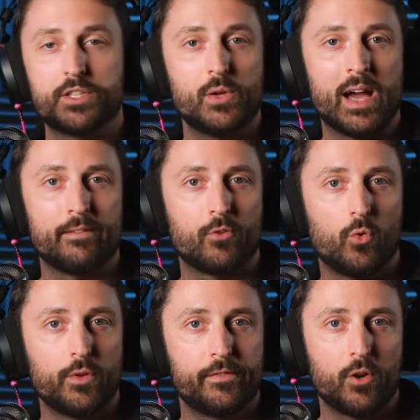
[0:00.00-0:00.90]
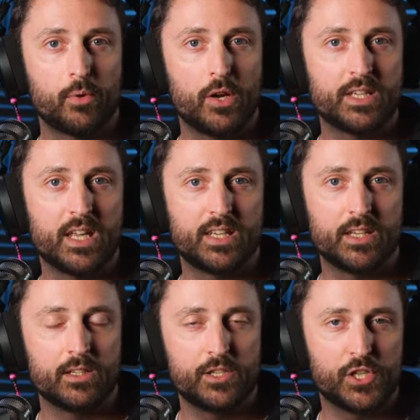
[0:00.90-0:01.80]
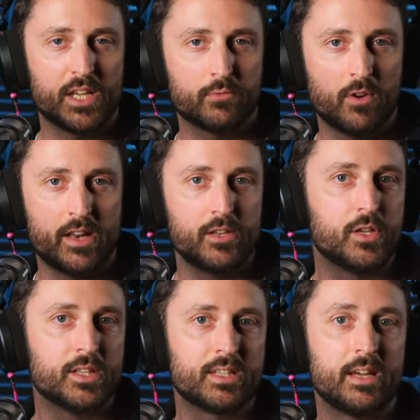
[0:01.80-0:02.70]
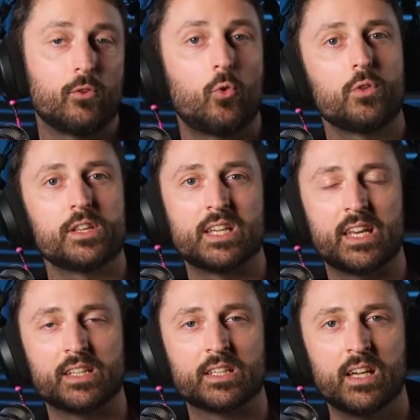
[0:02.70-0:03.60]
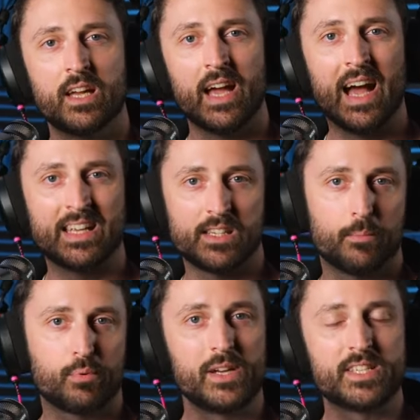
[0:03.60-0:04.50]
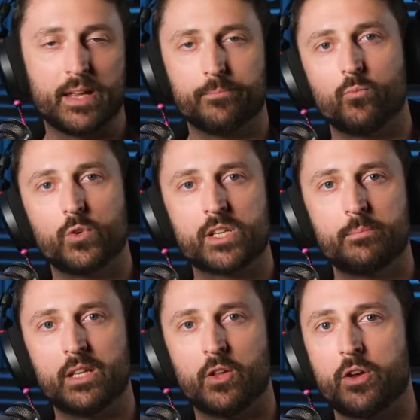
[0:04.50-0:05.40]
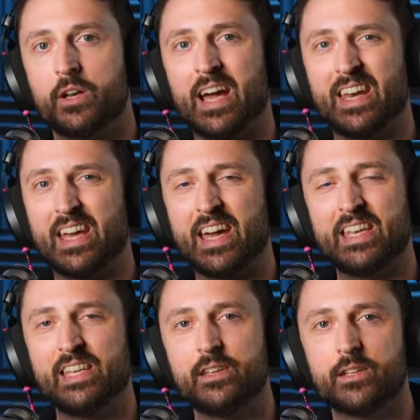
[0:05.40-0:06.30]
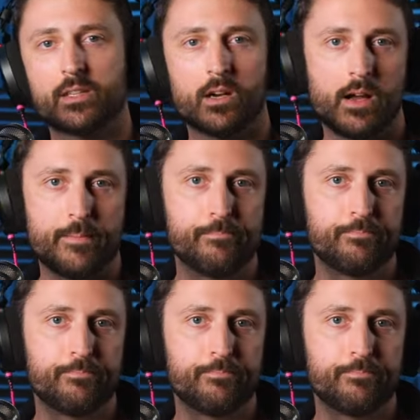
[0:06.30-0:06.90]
you have all of your processing just right, you can save all the settings as a preset, which can be loaded at any time.